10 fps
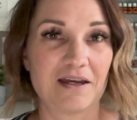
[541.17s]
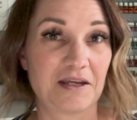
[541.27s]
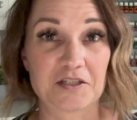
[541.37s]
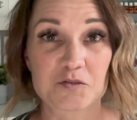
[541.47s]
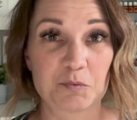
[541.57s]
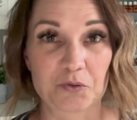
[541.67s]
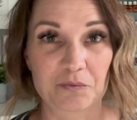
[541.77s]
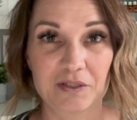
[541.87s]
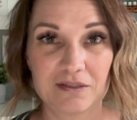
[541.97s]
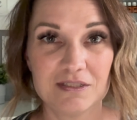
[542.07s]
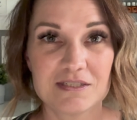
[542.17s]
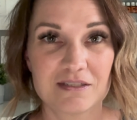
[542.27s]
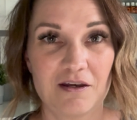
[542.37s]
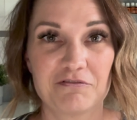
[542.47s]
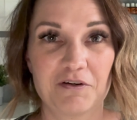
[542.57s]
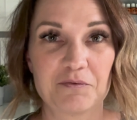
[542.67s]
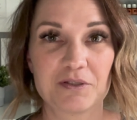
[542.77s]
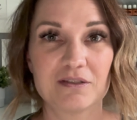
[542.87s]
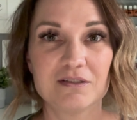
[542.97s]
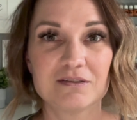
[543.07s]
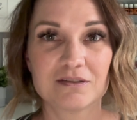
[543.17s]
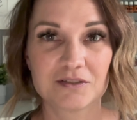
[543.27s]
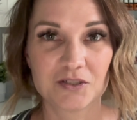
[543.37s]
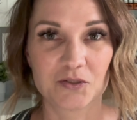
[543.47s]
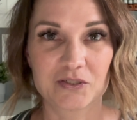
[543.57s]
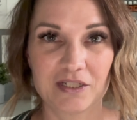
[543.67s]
explore with this, have fun with it. Look